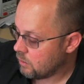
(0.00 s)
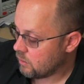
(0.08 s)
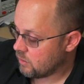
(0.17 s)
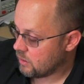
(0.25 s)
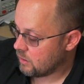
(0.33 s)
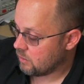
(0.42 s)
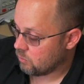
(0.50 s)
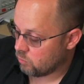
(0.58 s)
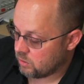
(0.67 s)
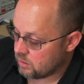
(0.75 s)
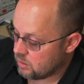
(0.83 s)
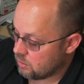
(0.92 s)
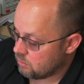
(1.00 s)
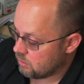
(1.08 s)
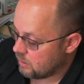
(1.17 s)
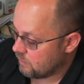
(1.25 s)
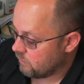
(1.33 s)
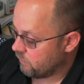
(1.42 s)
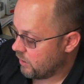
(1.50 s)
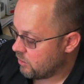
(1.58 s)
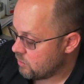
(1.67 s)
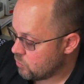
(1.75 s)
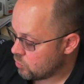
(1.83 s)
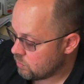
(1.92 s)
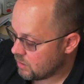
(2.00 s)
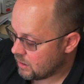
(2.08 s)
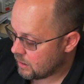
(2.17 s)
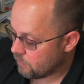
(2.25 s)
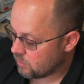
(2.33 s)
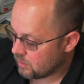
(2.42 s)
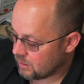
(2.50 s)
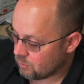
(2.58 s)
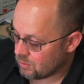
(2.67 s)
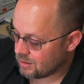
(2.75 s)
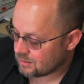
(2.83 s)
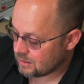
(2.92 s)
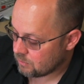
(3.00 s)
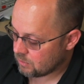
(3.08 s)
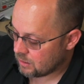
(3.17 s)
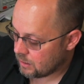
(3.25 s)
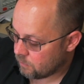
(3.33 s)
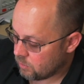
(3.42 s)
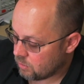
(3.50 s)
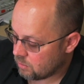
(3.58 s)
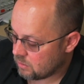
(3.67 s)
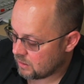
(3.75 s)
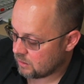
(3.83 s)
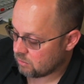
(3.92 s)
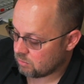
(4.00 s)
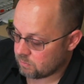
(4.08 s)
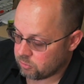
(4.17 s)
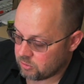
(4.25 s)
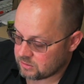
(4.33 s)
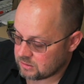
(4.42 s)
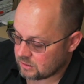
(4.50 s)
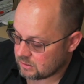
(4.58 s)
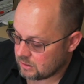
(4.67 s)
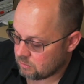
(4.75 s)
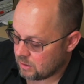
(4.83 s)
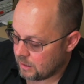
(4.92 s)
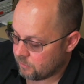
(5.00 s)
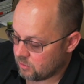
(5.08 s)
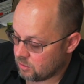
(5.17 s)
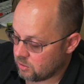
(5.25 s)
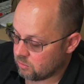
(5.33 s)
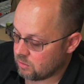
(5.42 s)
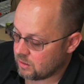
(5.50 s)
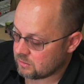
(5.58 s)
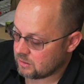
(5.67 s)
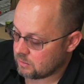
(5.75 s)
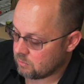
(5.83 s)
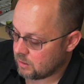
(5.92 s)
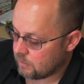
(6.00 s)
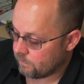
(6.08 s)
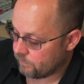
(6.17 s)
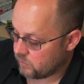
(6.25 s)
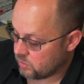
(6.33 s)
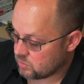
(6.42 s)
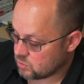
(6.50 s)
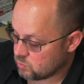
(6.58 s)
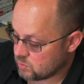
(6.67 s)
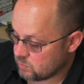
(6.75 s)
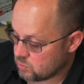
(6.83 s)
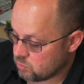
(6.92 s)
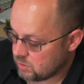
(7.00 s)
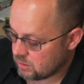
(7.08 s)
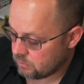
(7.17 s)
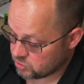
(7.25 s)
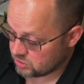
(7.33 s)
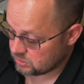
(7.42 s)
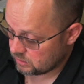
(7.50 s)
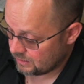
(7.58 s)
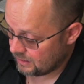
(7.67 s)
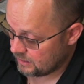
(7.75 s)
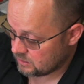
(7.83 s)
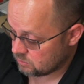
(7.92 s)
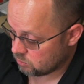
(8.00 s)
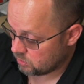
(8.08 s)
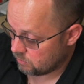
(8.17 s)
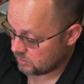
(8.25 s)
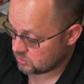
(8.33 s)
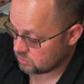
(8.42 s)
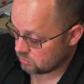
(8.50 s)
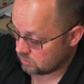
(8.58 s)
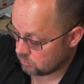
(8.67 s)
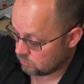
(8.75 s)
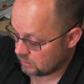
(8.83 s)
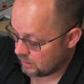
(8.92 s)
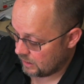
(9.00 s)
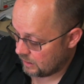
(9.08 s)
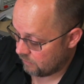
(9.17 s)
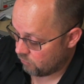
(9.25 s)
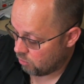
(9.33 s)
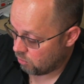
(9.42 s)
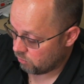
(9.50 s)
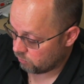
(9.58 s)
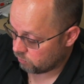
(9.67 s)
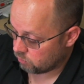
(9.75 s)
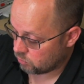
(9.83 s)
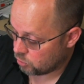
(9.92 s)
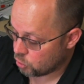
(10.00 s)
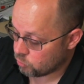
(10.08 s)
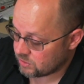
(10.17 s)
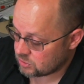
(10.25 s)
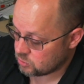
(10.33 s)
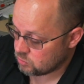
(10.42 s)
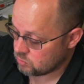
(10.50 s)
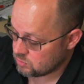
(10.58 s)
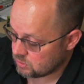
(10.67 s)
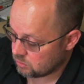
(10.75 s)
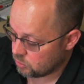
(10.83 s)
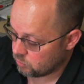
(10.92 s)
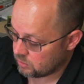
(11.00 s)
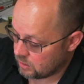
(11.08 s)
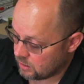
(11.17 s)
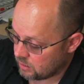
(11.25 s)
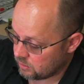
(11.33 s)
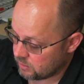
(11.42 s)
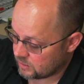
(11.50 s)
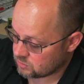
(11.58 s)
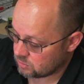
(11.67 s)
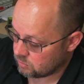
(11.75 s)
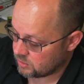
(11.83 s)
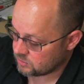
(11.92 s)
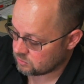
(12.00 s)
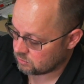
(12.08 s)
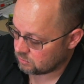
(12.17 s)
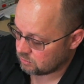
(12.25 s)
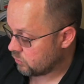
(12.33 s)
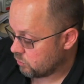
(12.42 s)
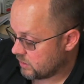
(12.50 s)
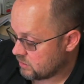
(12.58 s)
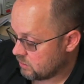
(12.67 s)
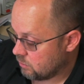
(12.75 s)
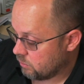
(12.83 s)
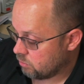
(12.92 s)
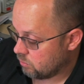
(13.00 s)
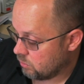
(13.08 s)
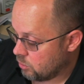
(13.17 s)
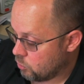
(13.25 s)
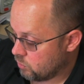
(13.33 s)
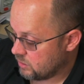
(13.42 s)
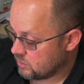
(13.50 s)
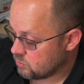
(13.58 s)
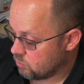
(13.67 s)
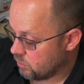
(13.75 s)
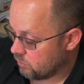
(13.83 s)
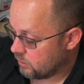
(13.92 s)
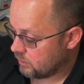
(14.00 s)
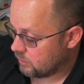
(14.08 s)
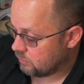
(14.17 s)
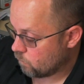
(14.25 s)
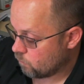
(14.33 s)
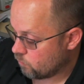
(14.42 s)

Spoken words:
And then right here you have the Valet Mode map, a 91 octane map, 93 plus octane map, and a 100 octane map. And you can switch between them. Just in case, we're going to make sure that we have all current tunes loaded on the actual module. So we're actually going to go through and load each one right now.